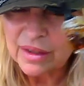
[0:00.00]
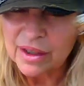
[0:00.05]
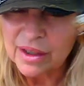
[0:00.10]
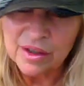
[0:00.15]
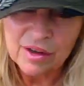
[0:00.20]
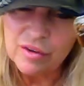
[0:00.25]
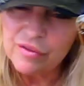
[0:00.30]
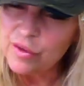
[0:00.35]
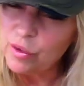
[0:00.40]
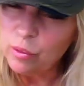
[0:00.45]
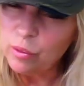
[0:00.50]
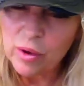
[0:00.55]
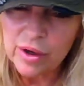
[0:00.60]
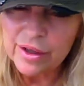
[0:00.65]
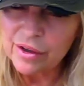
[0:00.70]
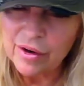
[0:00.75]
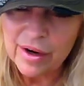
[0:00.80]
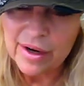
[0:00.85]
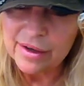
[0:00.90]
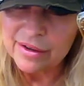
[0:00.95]
if you
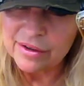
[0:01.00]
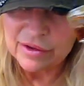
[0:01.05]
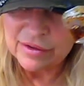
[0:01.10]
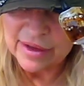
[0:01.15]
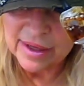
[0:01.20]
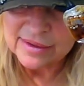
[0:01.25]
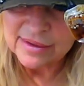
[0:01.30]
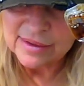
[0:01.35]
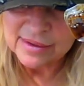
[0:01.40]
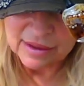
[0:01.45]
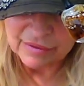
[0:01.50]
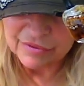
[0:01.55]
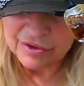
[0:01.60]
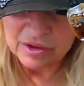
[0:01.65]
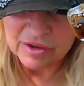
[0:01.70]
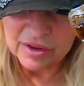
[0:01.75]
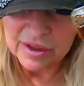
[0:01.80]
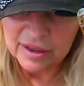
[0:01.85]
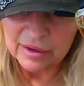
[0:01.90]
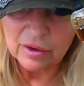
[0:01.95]
want to know how to do that stuff,
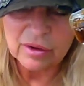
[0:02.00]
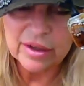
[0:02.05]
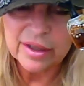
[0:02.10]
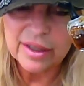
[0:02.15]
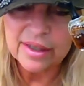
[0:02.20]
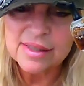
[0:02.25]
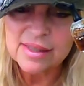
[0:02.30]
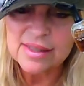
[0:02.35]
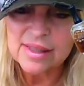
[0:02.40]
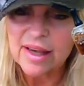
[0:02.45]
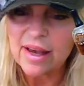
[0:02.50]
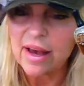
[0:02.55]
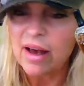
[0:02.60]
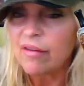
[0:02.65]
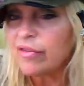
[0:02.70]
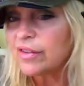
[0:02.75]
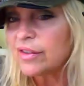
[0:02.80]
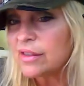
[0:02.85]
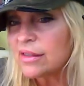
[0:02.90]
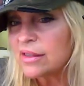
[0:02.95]
you can get on
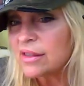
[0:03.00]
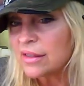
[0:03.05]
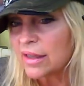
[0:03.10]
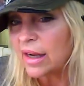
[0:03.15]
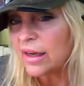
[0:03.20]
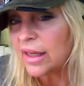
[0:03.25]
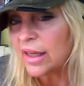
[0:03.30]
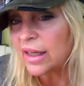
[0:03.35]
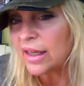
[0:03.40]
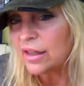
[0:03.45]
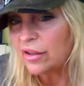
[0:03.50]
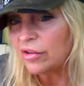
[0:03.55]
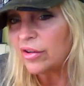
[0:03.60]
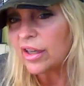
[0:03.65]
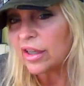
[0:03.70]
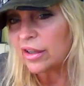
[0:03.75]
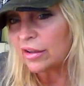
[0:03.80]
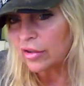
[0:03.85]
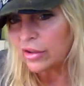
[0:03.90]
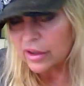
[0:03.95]
ECF and study, and you can